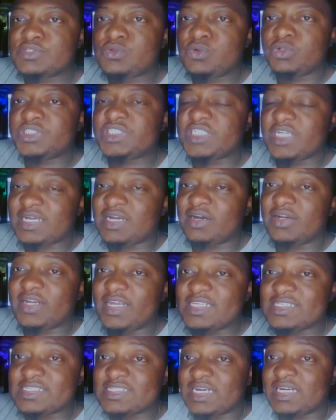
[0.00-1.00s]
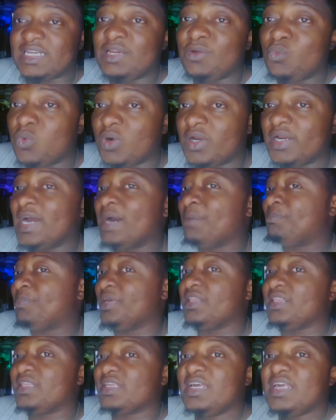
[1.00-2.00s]
Let's go check out exactly what
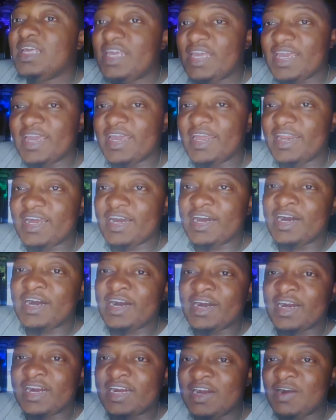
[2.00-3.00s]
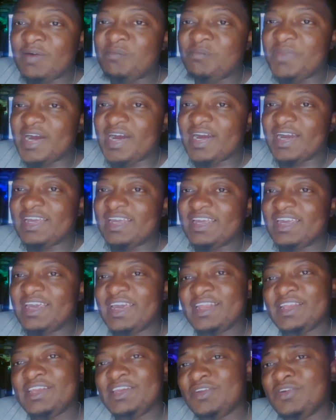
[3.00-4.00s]
happened and come
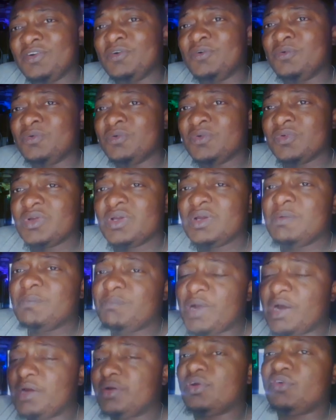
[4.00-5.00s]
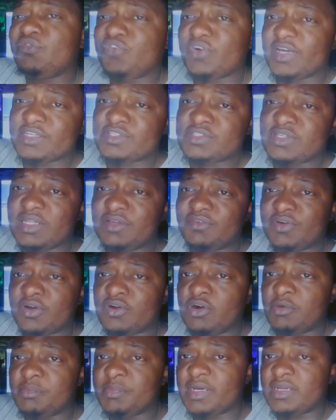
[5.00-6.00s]
back. And you know, but don't forget to
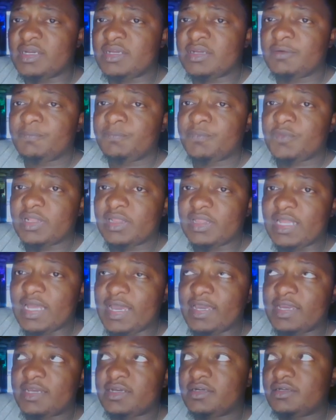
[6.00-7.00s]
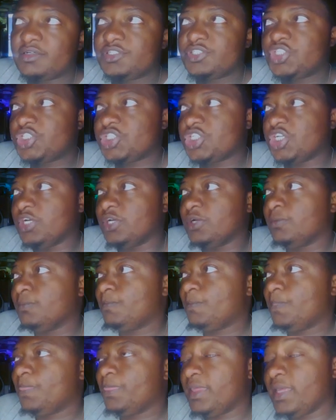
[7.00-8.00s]
leave a comment, like,
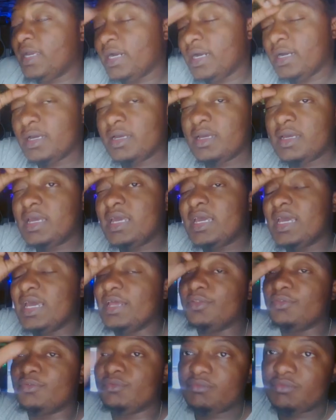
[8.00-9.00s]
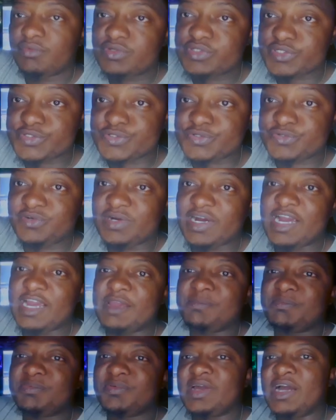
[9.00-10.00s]
share, yeah, and
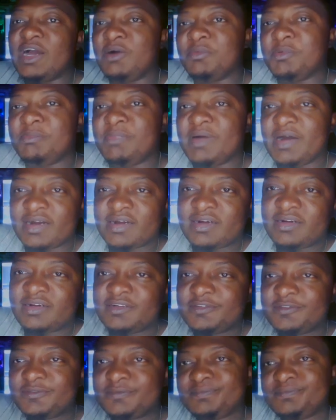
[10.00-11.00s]
subscribe. I'll be back.